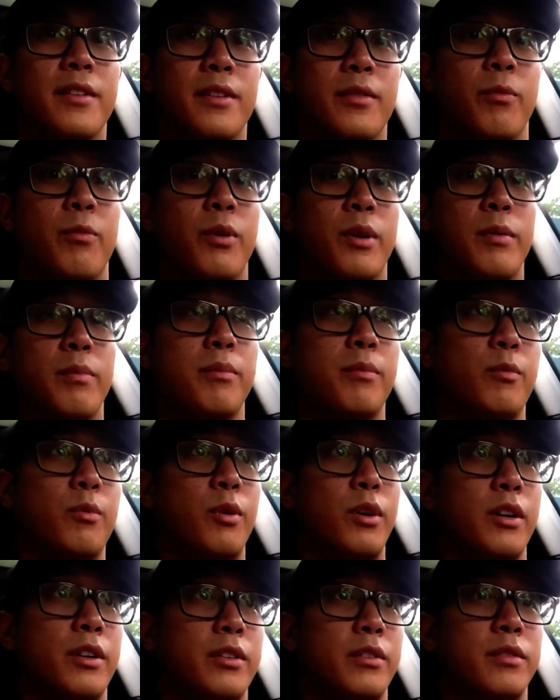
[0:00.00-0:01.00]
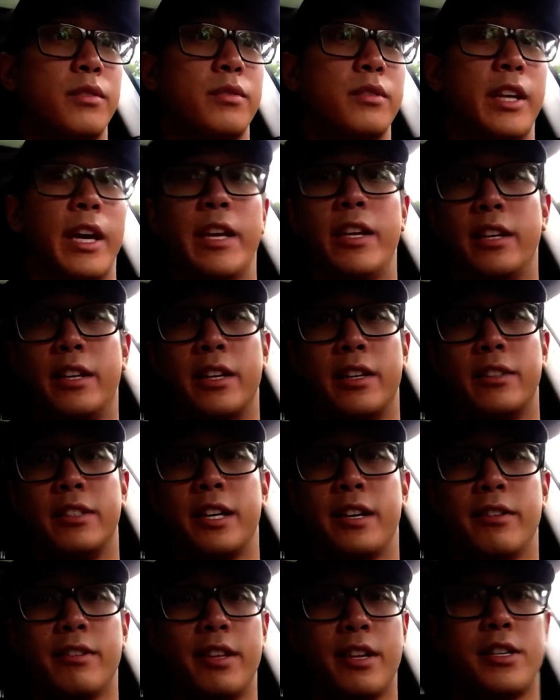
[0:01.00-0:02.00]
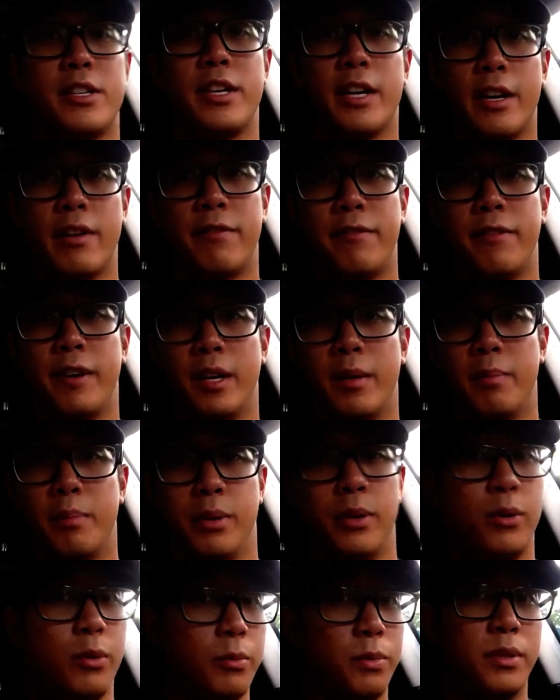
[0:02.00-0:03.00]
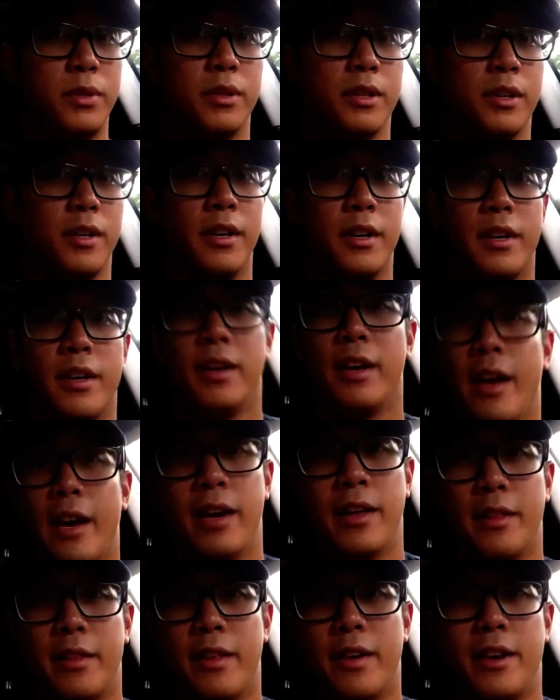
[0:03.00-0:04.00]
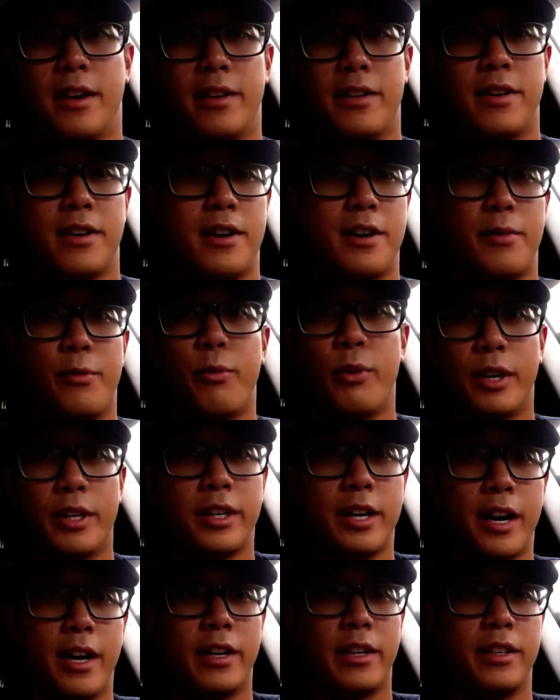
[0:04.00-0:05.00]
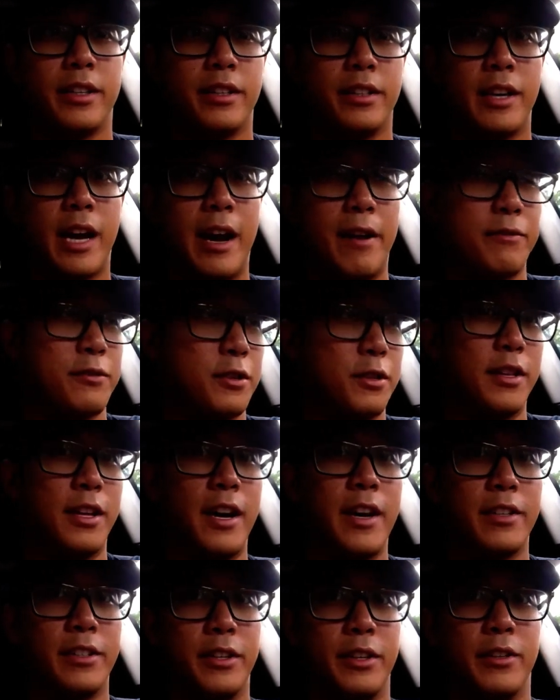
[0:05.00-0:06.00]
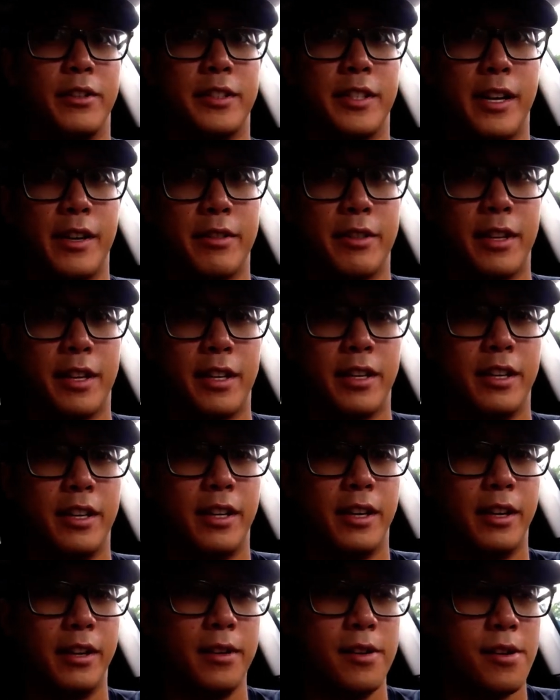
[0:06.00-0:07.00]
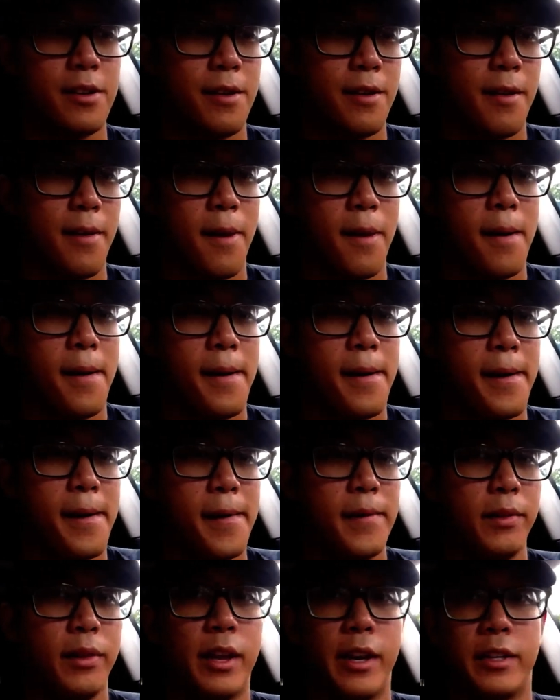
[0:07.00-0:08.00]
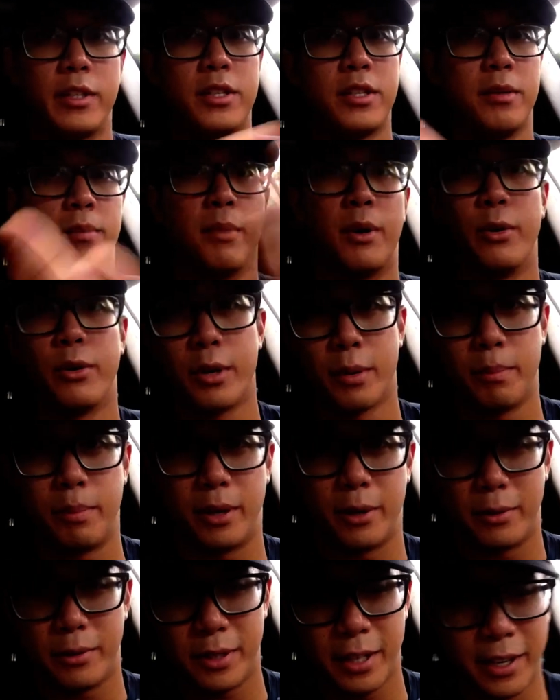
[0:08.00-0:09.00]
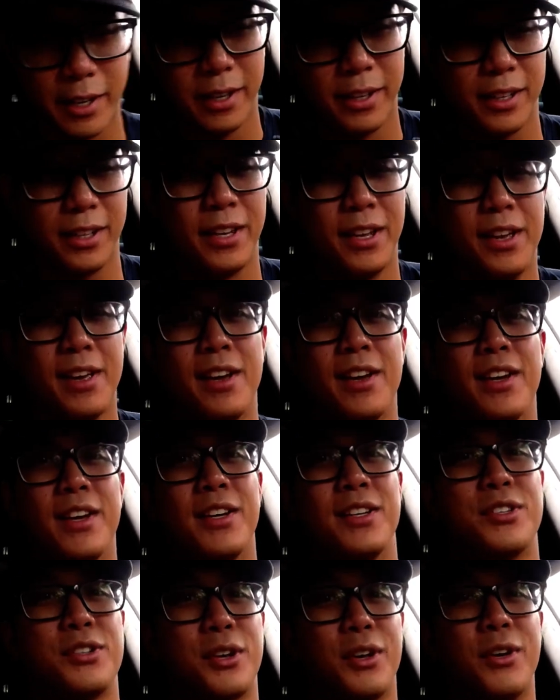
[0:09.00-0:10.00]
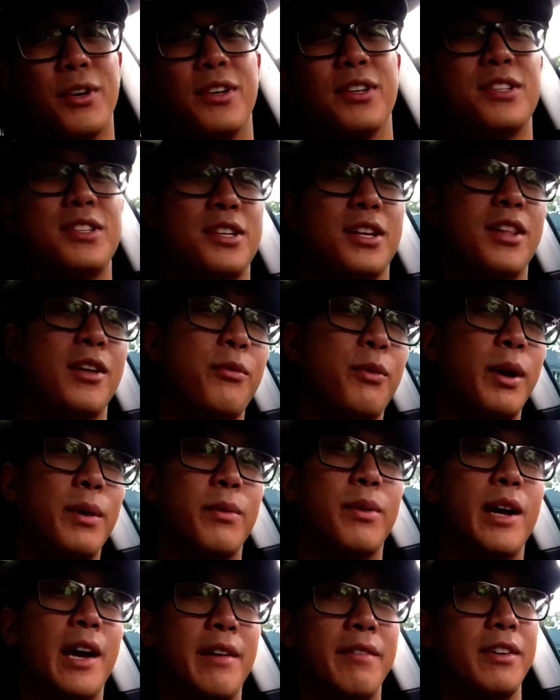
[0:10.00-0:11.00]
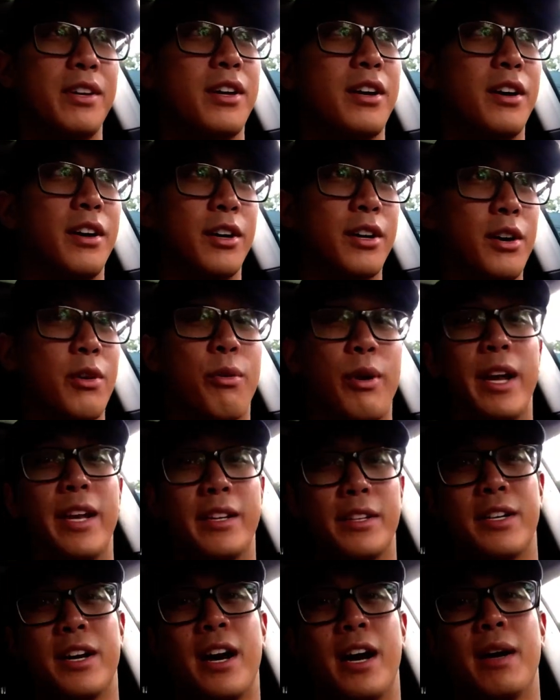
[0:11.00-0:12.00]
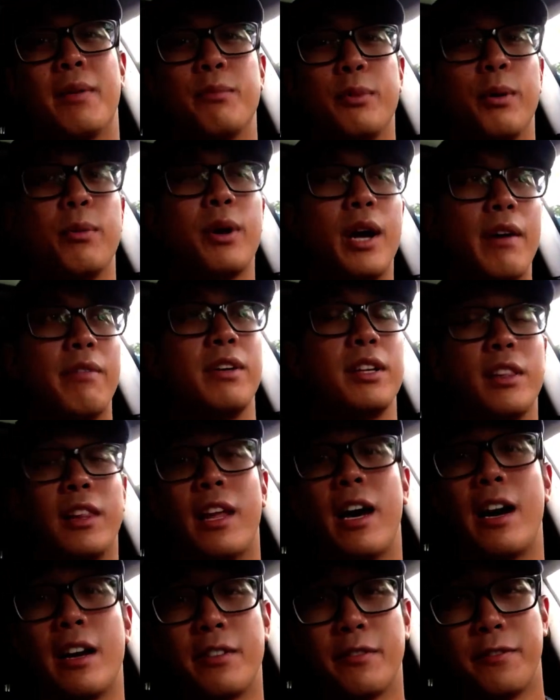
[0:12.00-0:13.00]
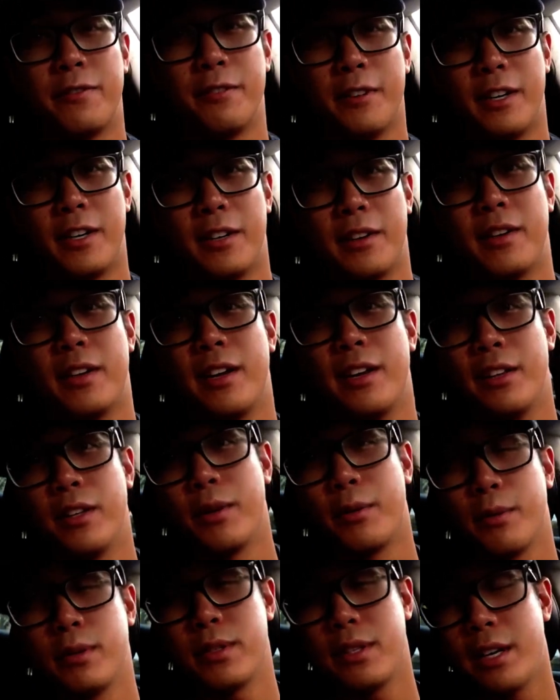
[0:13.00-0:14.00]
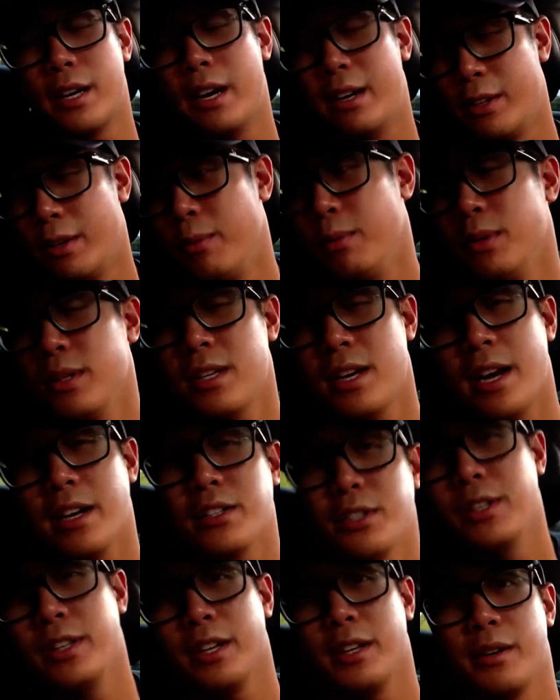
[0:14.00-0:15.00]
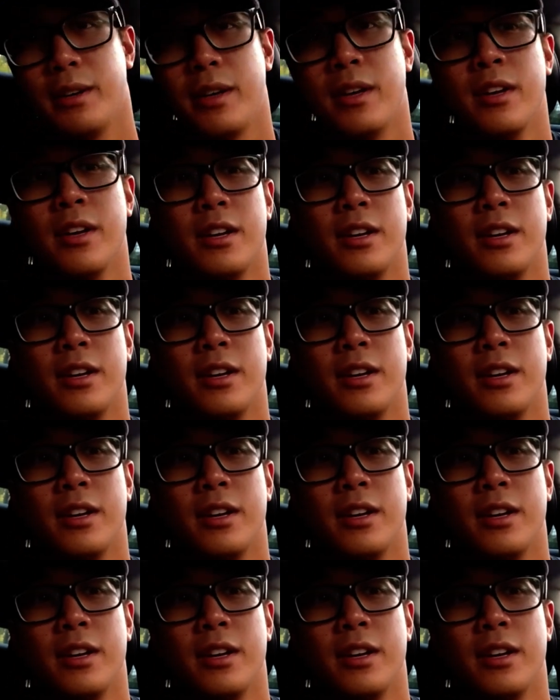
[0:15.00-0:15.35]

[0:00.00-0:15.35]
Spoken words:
one lady yelled out that she had fake boobs, and then one guy after that yelled out that he likes to motorboat. So you can see that we were having a great time. We were having a lot of fun, and there was actually a